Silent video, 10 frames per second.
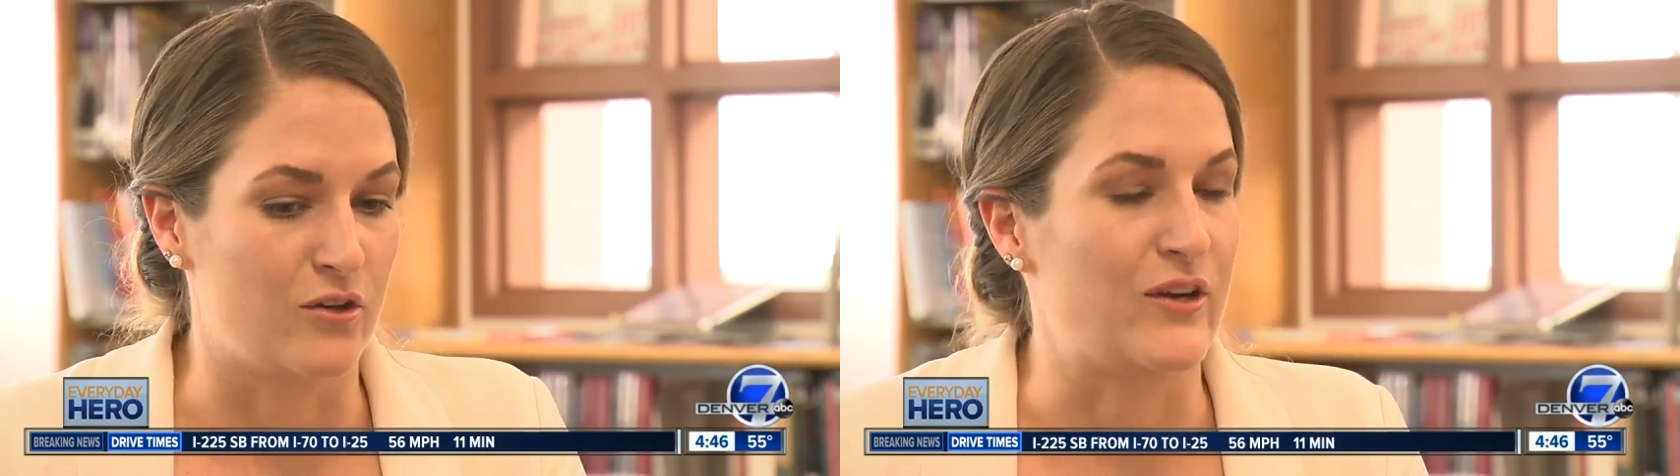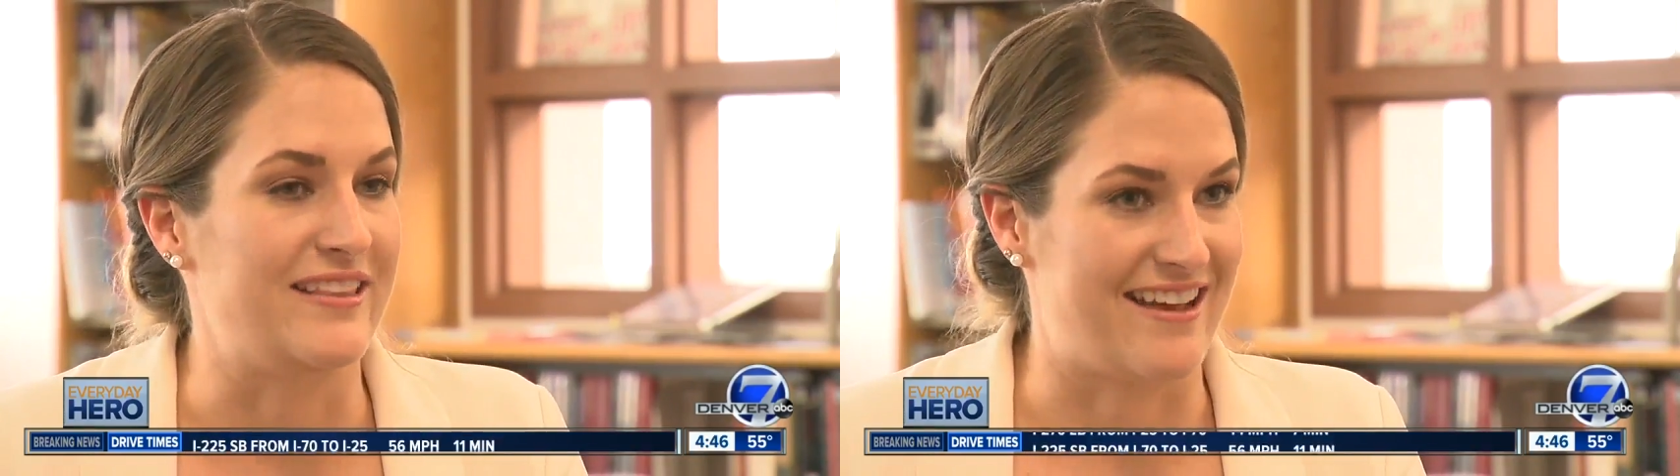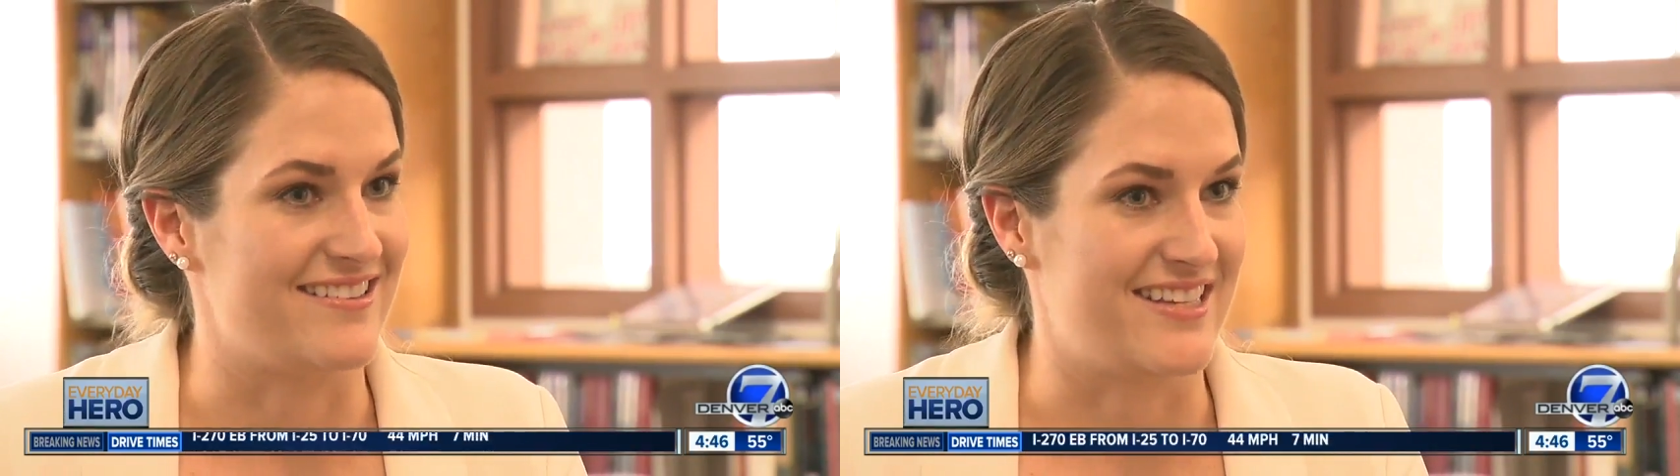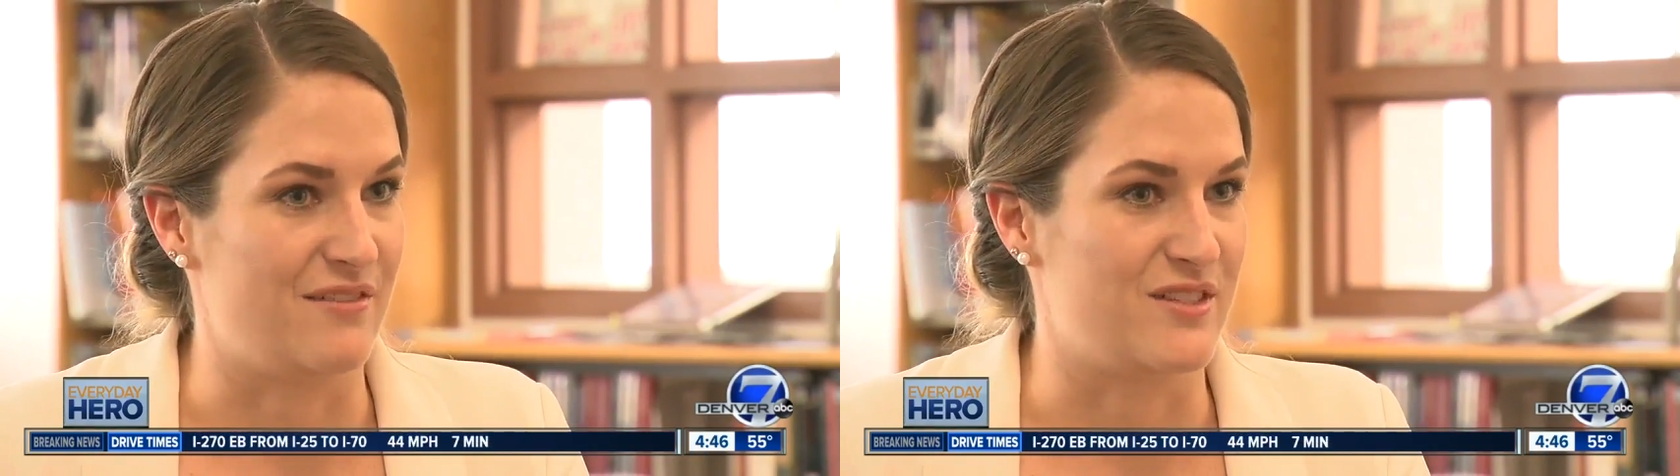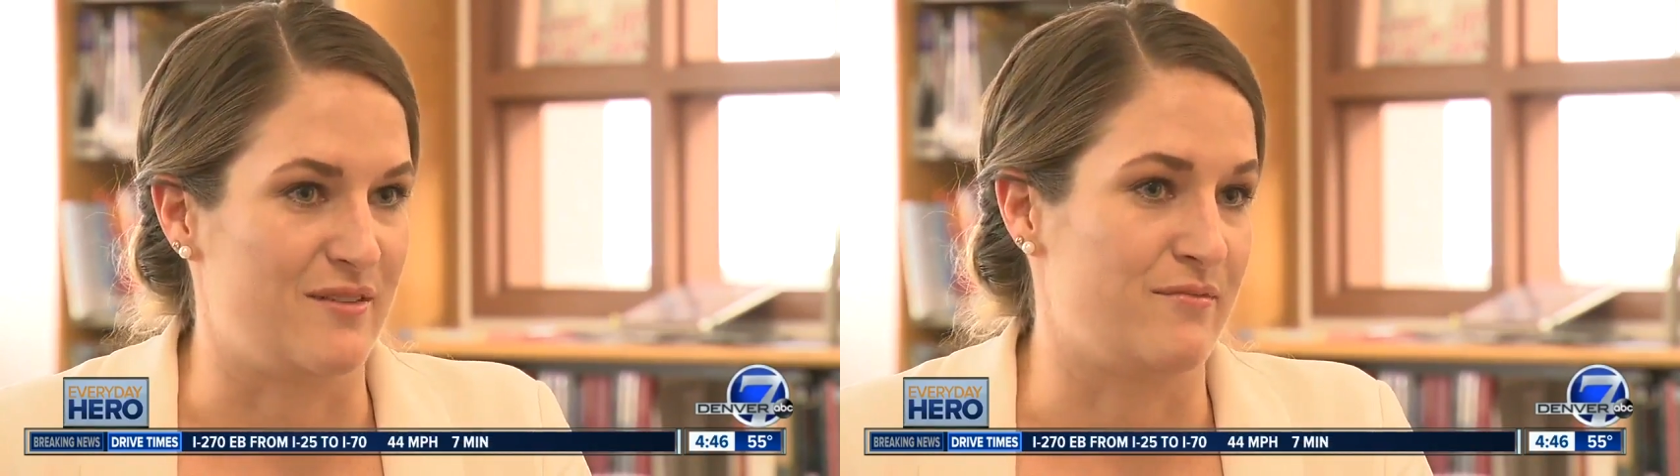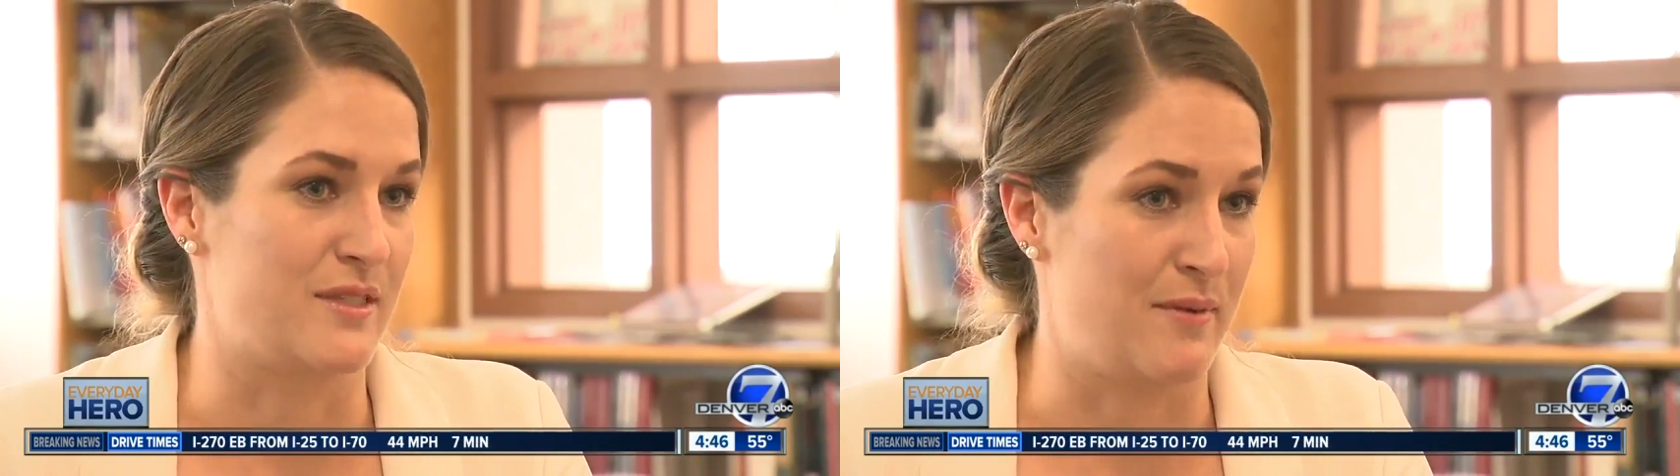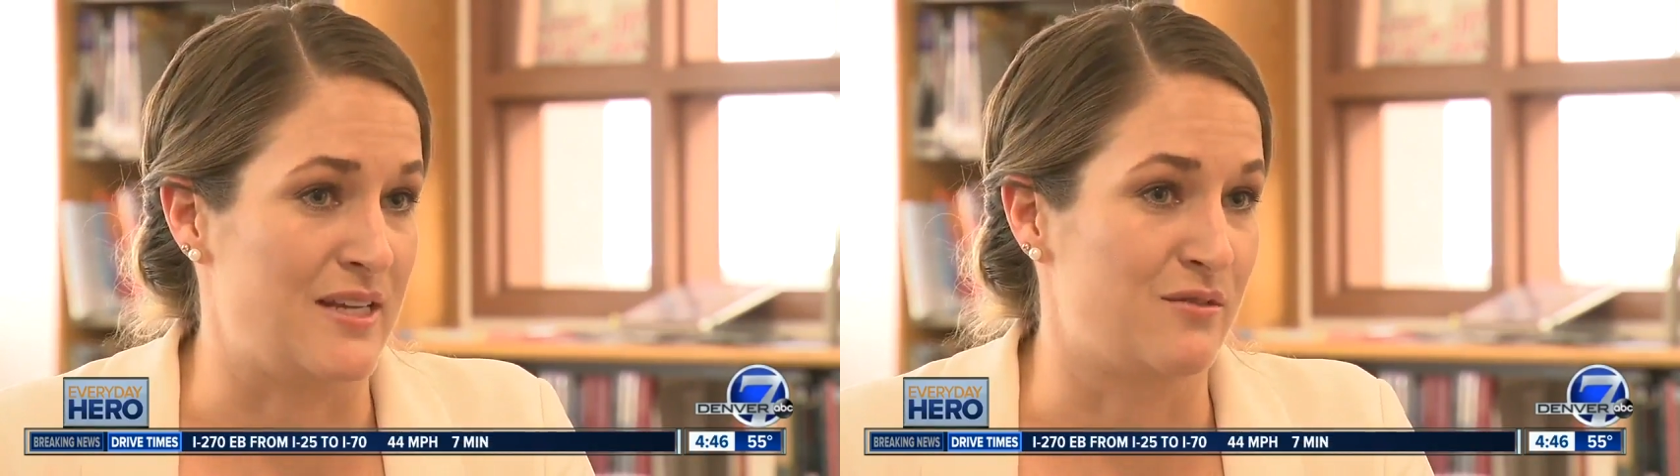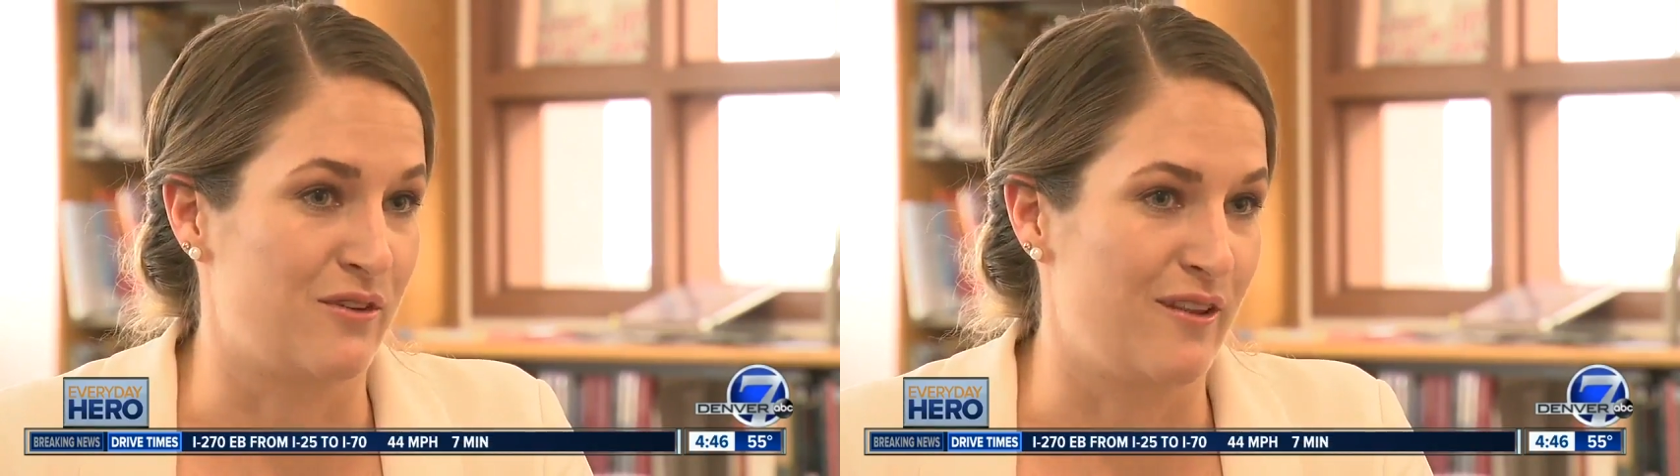create that safe, safe
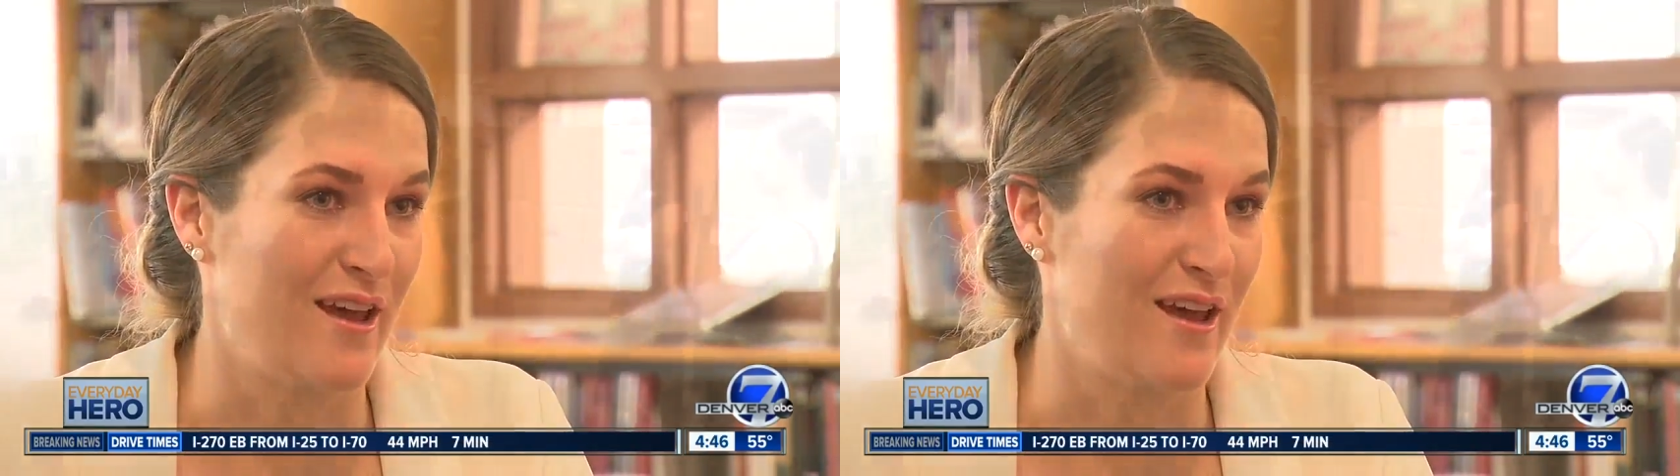space for